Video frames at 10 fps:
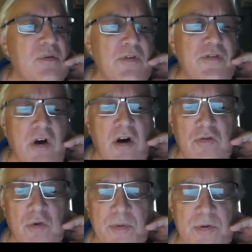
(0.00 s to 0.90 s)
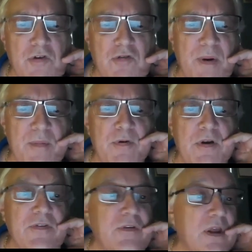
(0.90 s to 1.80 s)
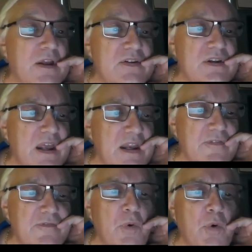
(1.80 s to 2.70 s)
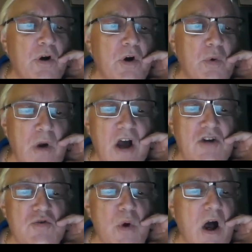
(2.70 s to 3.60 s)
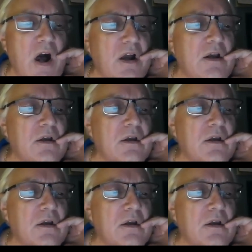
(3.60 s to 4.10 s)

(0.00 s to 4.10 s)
What songs were produced by Prince in 1984? Garage rock.